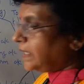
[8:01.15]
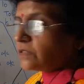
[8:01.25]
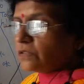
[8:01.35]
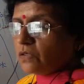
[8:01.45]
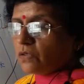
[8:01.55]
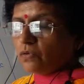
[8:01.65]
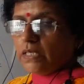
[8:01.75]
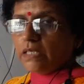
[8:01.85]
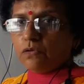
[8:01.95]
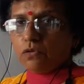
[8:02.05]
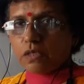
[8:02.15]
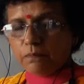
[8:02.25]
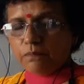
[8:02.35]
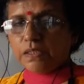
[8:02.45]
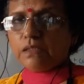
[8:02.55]
is not going to
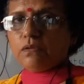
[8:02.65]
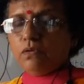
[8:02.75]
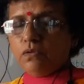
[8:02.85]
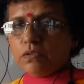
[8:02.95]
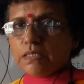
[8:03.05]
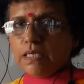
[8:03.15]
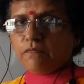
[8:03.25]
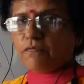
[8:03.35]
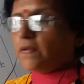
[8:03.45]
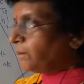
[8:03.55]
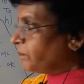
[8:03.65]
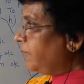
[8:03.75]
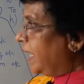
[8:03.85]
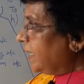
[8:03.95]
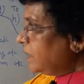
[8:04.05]
keep it own self.
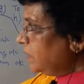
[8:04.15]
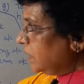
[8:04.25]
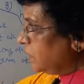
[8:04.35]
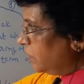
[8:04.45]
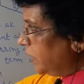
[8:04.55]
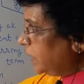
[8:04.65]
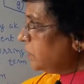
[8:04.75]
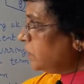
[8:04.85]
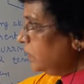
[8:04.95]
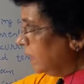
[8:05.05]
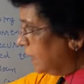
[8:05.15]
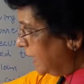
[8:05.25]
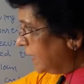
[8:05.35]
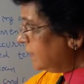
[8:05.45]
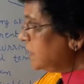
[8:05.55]
Bank is going to
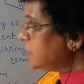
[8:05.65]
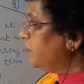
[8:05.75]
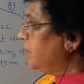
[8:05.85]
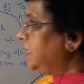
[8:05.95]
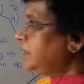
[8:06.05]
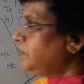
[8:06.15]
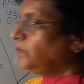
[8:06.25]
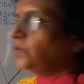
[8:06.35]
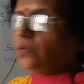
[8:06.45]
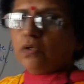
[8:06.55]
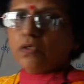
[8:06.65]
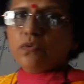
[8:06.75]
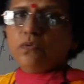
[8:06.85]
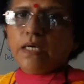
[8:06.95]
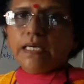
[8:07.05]
lend this money to those
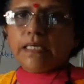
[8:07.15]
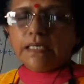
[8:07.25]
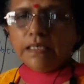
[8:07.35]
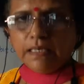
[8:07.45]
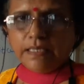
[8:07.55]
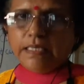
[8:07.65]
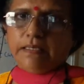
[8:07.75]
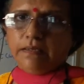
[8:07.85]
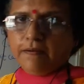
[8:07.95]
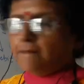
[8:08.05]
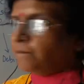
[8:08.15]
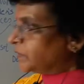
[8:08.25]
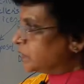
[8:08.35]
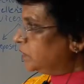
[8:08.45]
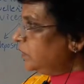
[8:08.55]
who are in need.
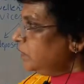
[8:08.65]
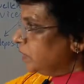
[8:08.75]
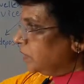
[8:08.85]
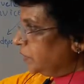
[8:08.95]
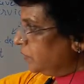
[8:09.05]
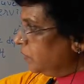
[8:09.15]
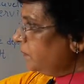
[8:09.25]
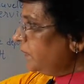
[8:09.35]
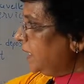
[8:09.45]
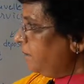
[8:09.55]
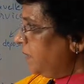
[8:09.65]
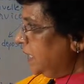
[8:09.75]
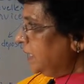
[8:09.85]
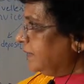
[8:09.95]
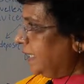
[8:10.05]
So you may
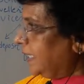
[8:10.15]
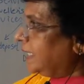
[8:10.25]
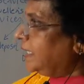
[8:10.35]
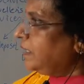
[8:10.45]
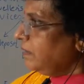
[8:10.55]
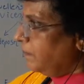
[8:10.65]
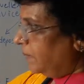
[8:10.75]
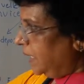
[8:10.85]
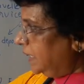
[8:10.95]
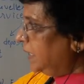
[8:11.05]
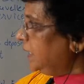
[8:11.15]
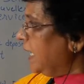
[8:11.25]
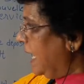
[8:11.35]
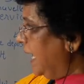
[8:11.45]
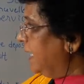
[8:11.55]
be taking money
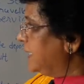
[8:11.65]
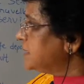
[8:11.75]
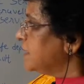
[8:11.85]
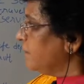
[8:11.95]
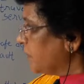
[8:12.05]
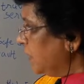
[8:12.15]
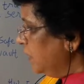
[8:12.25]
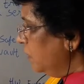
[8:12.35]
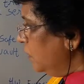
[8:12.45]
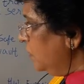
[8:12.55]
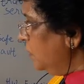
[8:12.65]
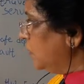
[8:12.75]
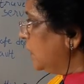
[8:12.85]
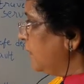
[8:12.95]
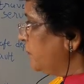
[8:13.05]
as a
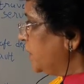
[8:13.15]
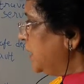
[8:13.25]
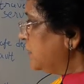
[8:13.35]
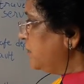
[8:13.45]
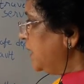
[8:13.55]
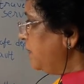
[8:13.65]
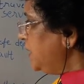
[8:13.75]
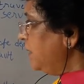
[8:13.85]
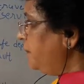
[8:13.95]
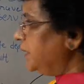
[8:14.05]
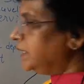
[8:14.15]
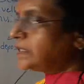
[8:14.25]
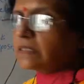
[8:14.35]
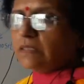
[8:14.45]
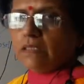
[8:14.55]
loan. It may be a
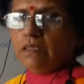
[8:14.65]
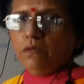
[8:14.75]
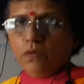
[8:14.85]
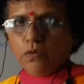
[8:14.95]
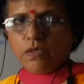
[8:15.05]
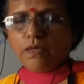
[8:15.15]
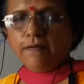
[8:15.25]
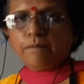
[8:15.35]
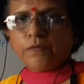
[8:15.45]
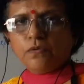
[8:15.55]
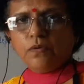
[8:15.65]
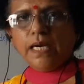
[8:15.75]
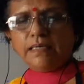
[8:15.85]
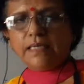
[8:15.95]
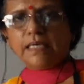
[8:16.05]
personal loan. You
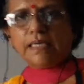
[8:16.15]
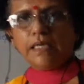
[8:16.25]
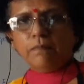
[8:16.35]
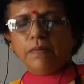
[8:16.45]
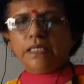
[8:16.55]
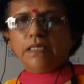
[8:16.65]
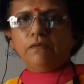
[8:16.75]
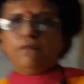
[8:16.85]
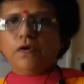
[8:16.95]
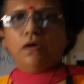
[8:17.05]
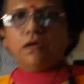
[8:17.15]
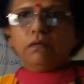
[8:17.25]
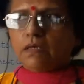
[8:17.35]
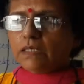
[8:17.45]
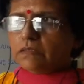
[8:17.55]
are taking money
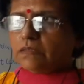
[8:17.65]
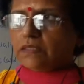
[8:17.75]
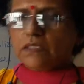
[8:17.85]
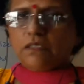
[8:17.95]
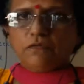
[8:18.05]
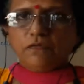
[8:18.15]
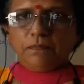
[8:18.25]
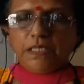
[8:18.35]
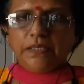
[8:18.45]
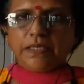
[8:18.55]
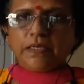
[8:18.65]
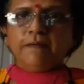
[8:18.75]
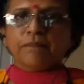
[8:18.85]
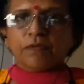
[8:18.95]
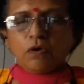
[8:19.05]
for construction of a building,
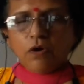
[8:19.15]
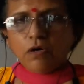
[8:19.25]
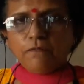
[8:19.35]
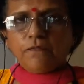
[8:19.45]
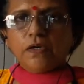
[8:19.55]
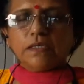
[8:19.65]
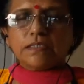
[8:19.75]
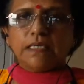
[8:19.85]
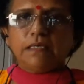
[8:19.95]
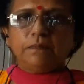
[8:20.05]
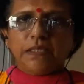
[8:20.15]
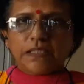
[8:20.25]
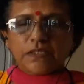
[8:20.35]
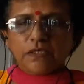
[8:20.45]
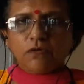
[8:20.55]
or for a
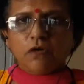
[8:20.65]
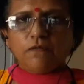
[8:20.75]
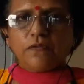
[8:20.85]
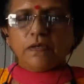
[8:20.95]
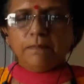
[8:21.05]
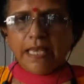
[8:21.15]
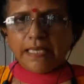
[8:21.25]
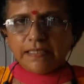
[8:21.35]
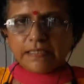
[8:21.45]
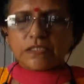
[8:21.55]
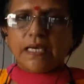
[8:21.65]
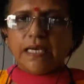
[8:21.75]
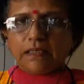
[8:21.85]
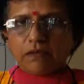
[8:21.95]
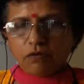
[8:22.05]
celebration of the marriage
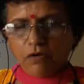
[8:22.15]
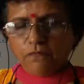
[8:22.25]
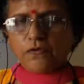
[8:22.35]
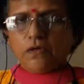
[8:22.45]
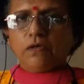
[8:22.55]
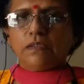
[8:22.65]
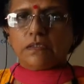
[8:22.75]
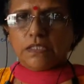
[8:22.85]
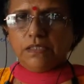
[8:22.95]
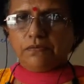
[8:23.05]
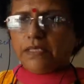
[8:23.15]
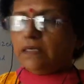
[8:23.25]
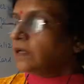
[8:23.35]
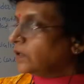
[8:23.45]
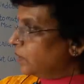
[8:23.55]
act of your
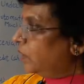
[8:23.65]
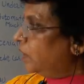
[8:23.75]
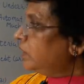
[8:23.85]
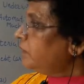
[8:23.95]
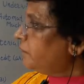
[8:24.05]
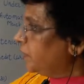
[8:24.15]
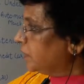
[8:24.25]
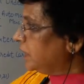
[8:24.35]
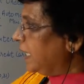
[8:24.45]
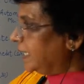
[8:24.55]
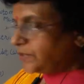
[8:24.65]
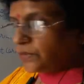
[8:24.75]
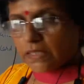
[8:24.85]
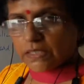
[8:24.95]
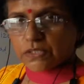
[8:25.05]
children, or for the
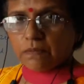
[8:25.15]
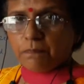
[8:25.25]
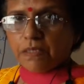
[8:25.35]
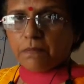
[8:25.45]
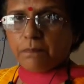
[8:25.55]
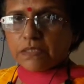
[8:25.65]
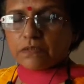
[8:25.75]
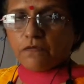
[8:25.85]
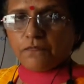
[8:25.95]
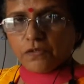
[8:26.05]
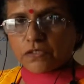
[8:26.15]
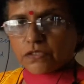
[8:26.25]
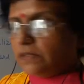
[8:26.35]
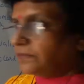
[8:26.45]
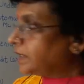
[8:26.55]
education purpose of your
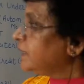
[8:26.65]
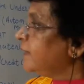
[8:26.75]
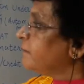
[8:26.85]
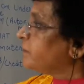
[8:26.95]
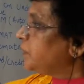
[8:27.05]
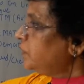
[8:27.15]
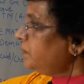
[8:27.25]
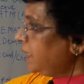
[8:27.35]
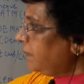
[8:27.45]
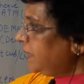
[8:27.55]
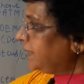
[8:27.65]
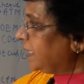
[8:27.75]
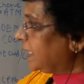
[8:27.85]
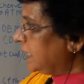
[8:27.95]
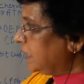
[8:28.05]
children. You may be
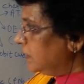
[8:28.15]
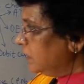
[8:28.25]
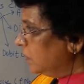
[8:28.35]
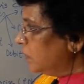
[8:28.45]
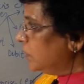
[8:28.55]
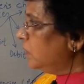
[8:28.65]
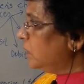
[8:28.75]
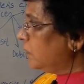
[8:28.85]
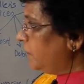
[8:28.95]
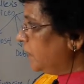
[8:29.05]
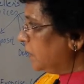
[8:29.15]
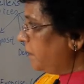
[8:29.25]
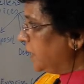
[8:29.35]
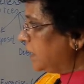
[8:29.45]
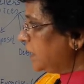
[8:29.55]
taking a loan for a
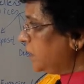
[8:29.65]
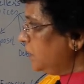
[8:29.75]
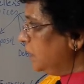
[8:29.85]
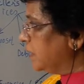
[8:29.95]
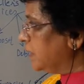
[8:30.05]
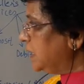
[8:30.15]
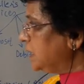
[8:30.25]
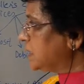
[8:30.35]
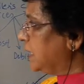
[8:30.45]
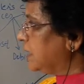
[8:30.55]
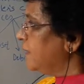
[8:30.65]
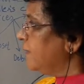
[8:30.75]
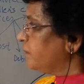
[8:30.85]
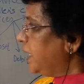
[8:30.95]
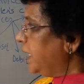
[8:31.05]
particular reason
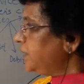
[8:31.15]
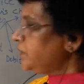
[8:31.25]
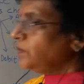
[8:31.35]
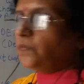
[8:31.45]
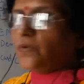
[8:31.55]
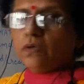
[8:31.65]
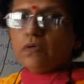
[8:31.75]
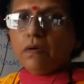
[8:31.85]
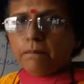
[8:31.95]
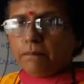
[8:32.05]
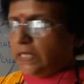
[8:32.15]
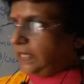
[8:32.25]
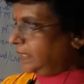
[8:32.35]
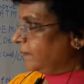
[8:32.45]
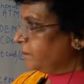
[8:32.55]
and you want
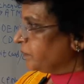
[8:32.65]
money.